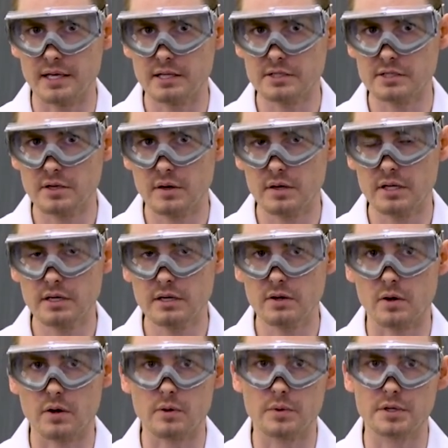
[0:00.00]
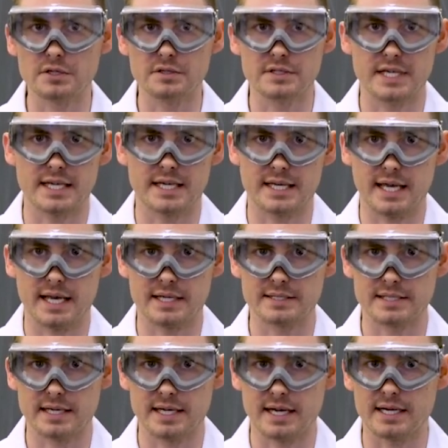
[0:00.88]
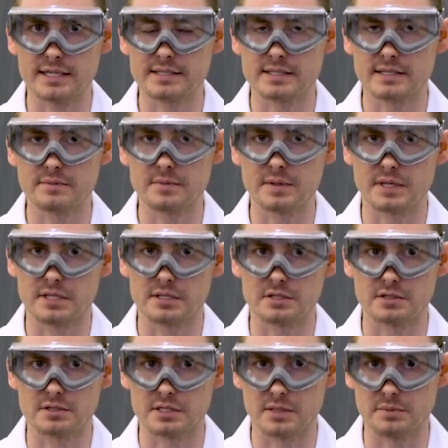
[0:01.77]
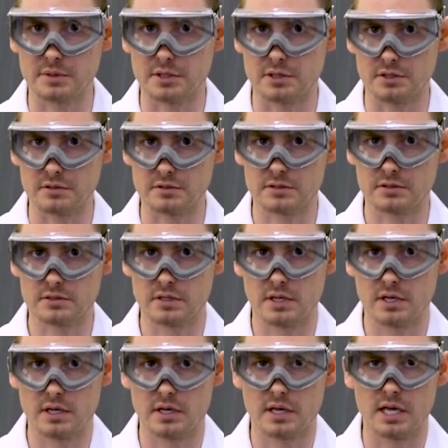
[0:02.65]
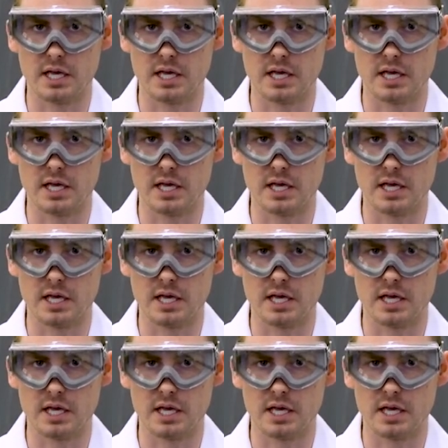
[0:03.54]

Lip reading: baking soda or when you take an antacid because your stomach hurts.